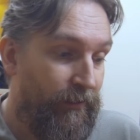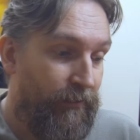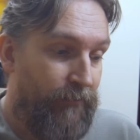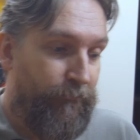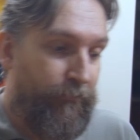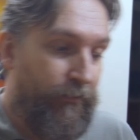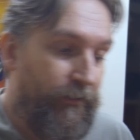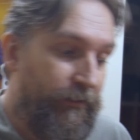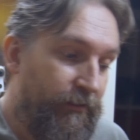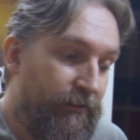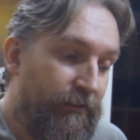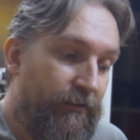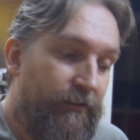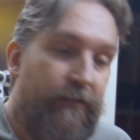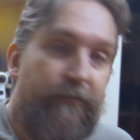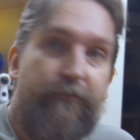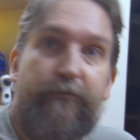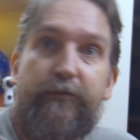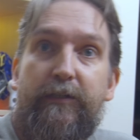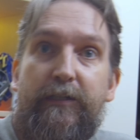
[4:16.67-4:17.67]
funnily
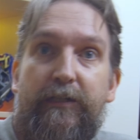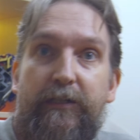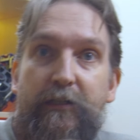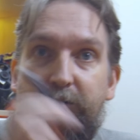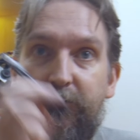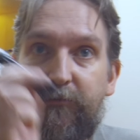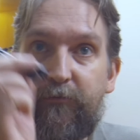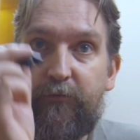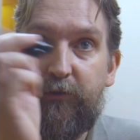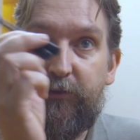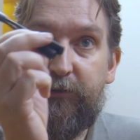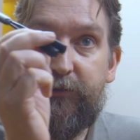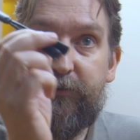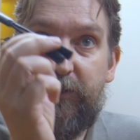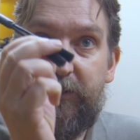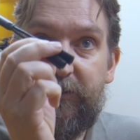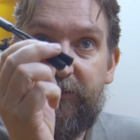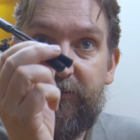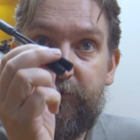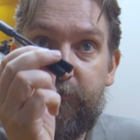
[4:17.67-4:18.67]
enough, once
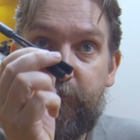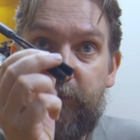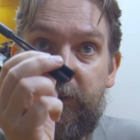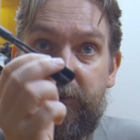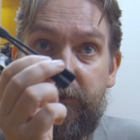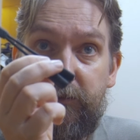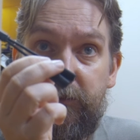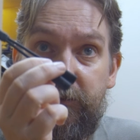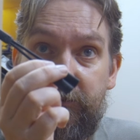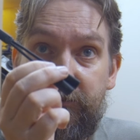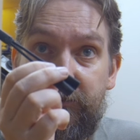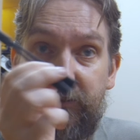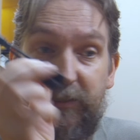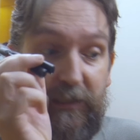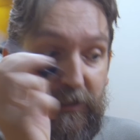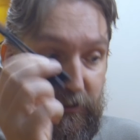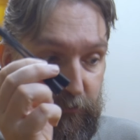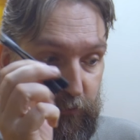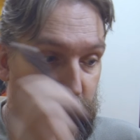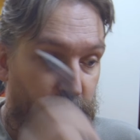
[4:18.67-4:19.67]
you add the splitter,
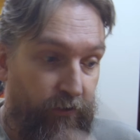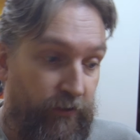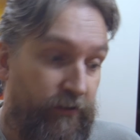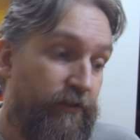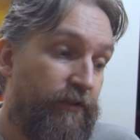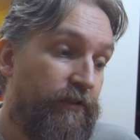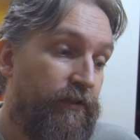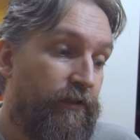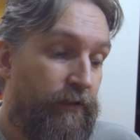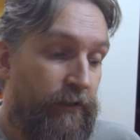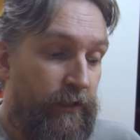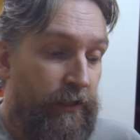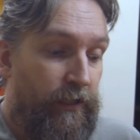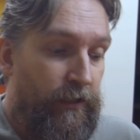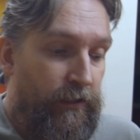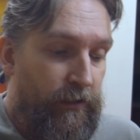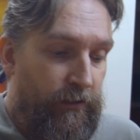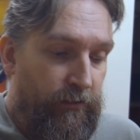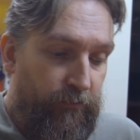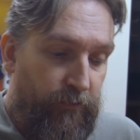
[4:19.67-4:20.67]
it works.
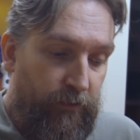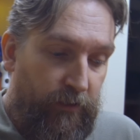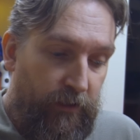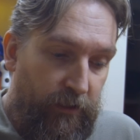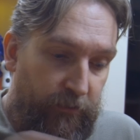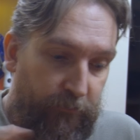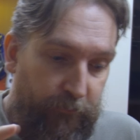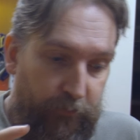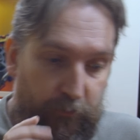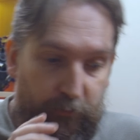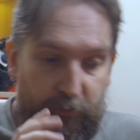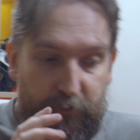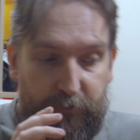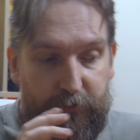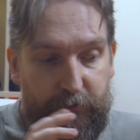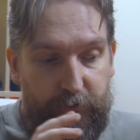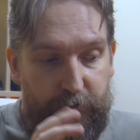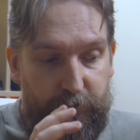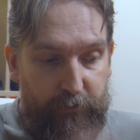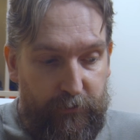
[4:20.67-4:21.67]
If you want
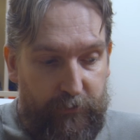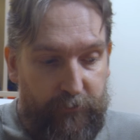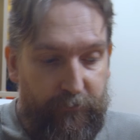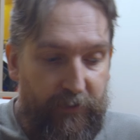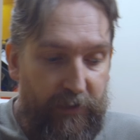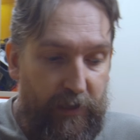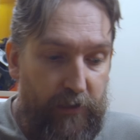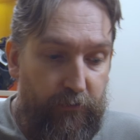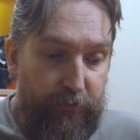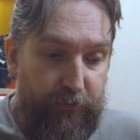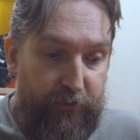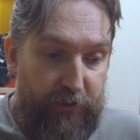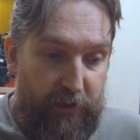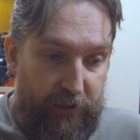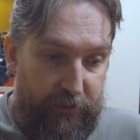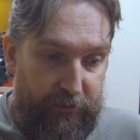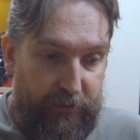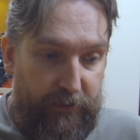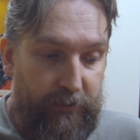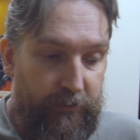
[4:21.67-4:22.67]
to use it without
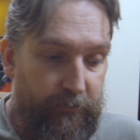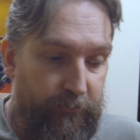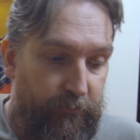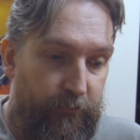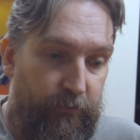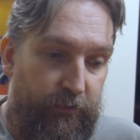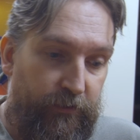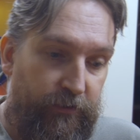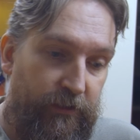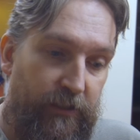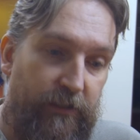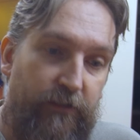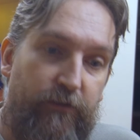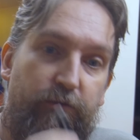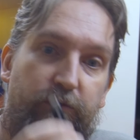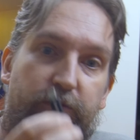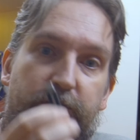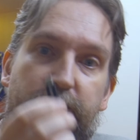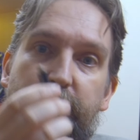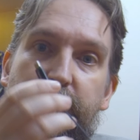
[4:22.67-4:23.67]
charging, what you can
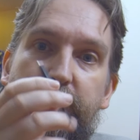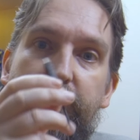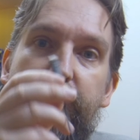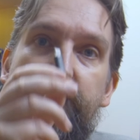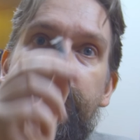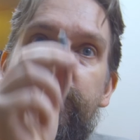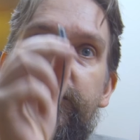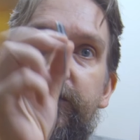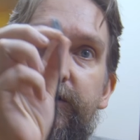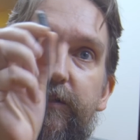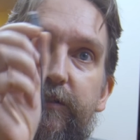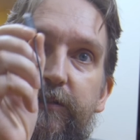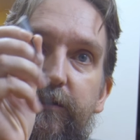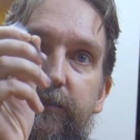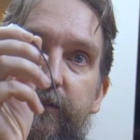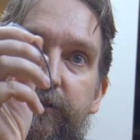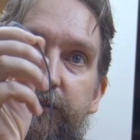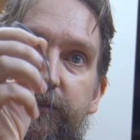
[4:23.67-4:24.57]
do is you can use this